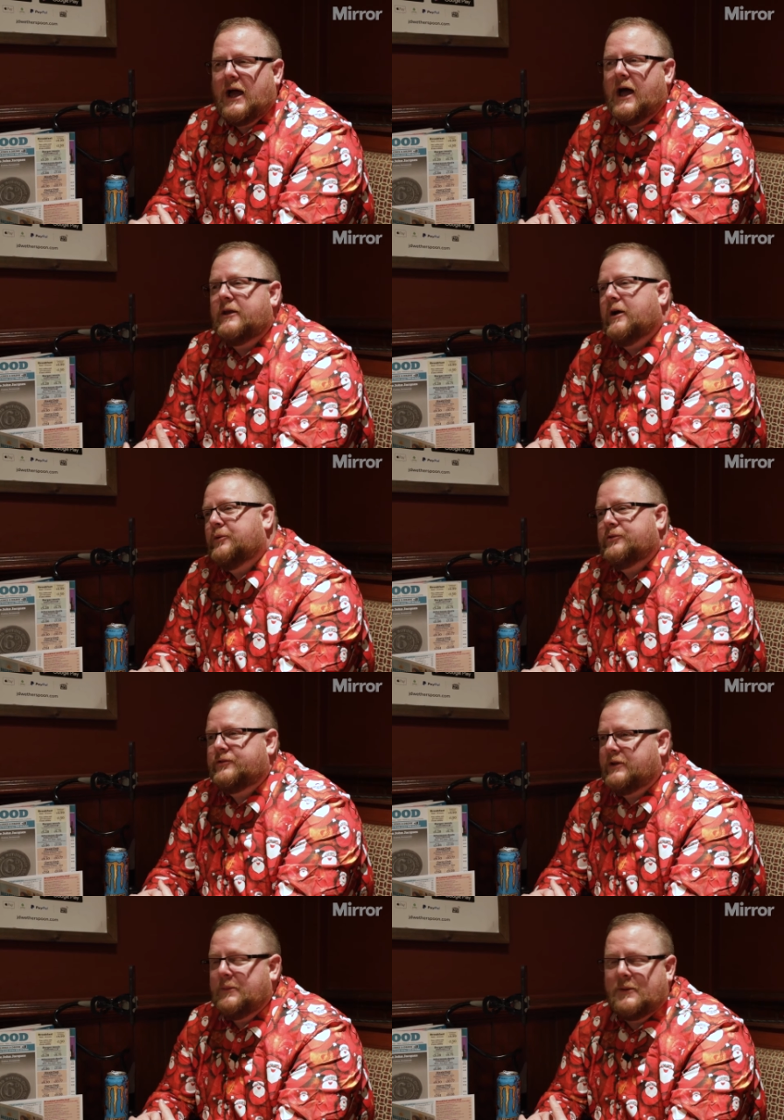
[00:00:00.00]
and I was
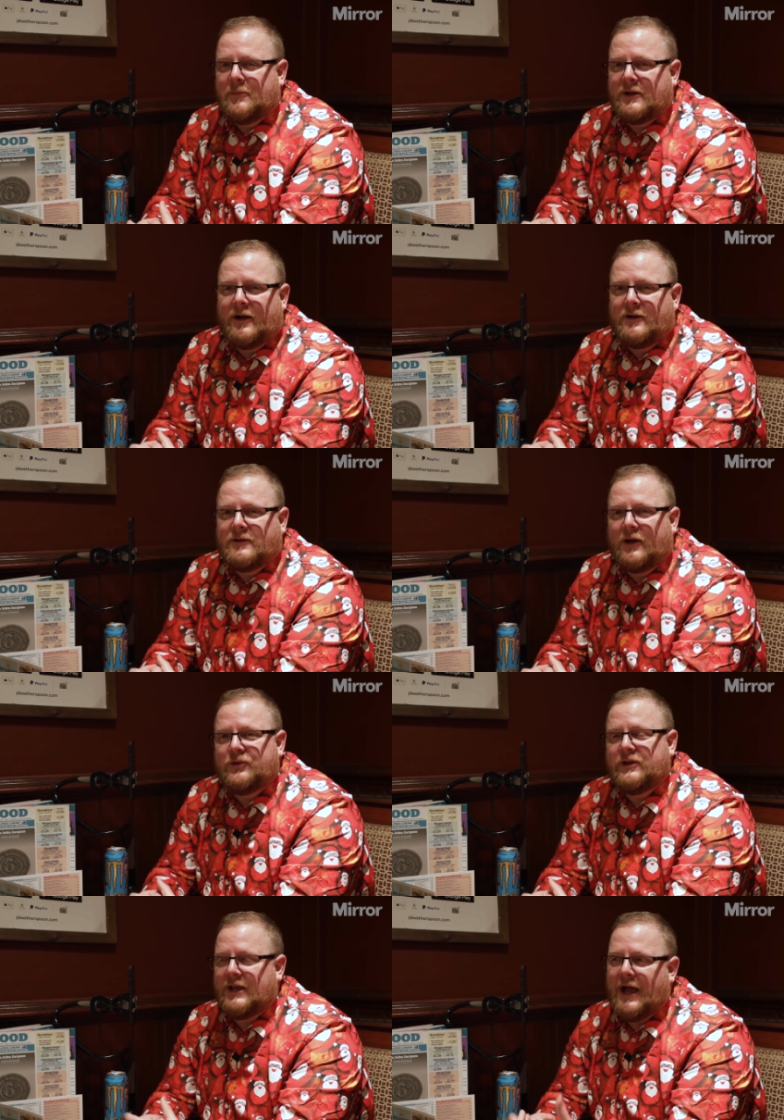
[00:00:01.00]
sleeping in my car. I
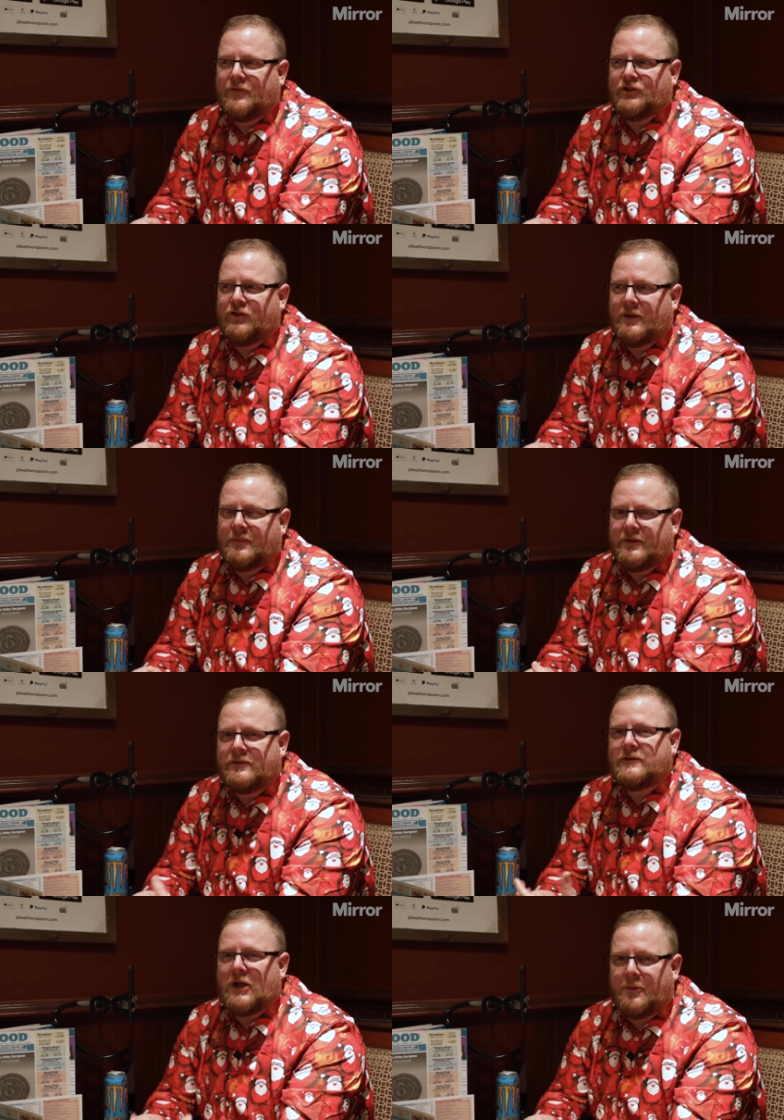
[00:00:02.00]
was literally having treatment,
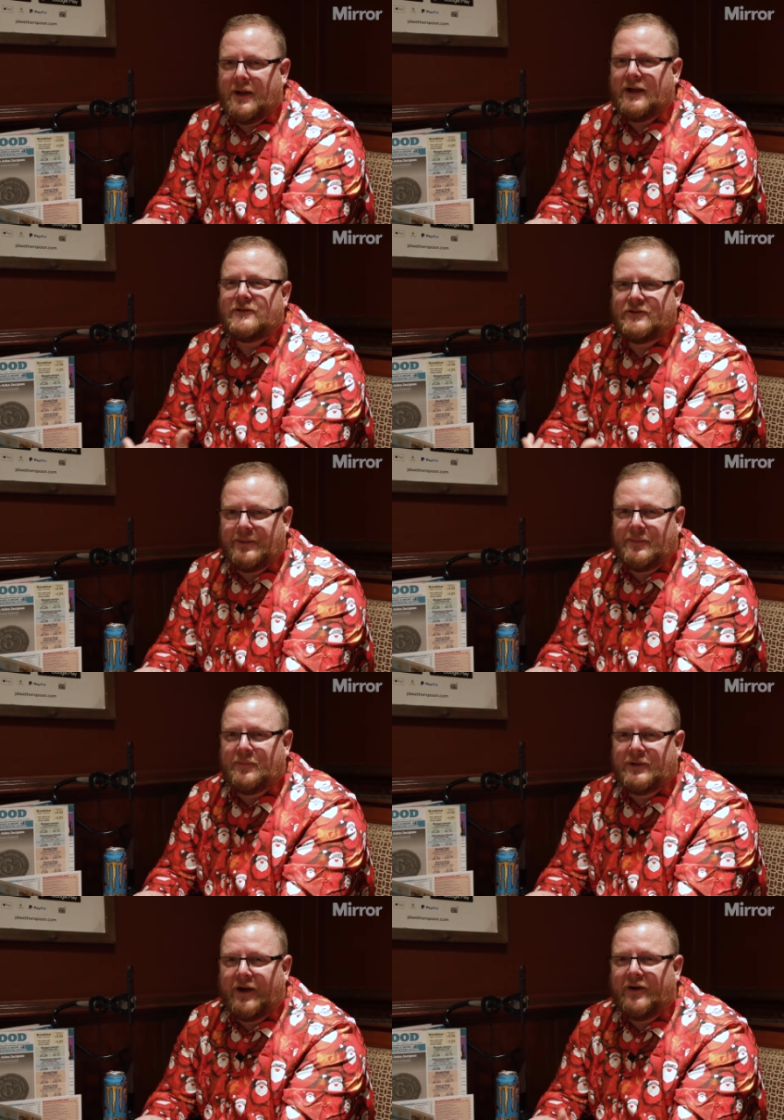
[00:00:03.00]
going back, sleeping
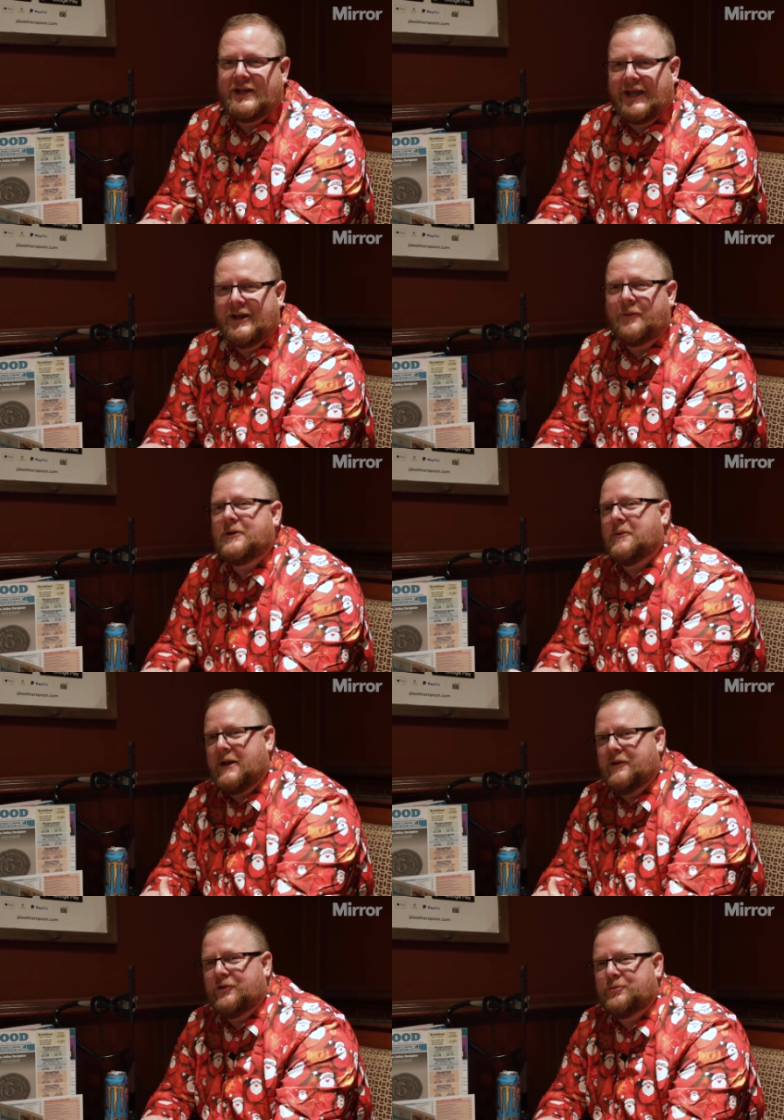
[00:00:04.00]
in my car, getting up, going
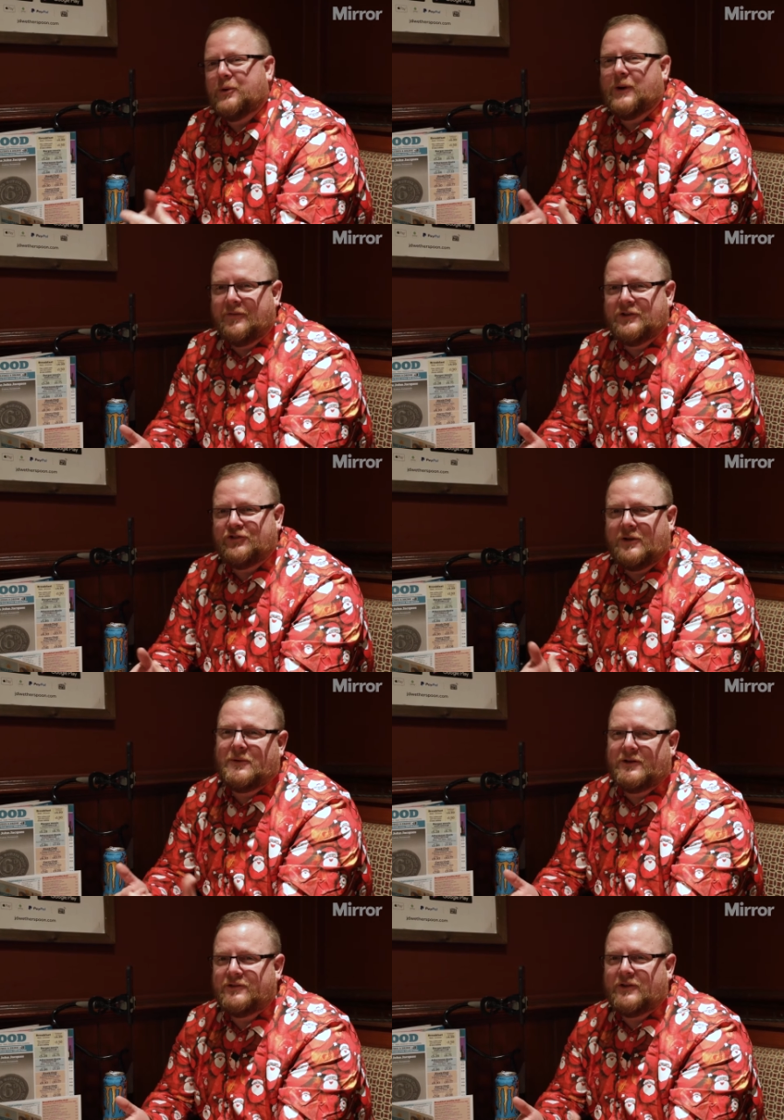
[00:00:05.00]
back to the hospital, having
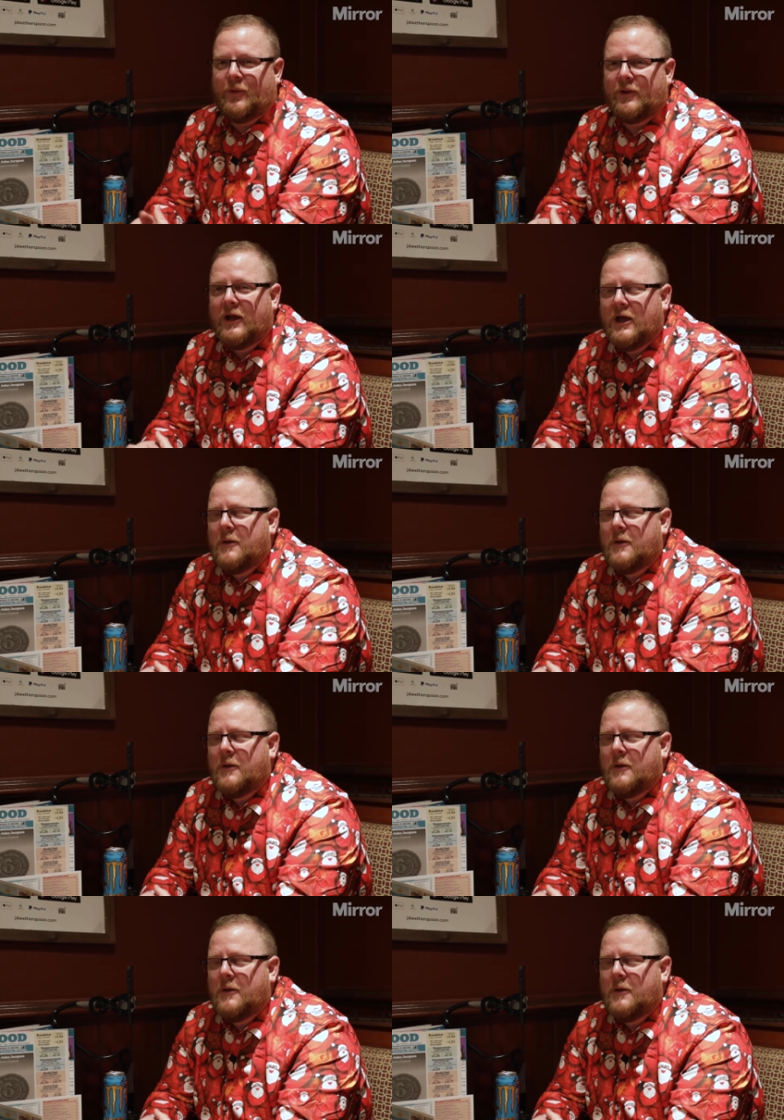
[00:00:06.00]
treatment and so on.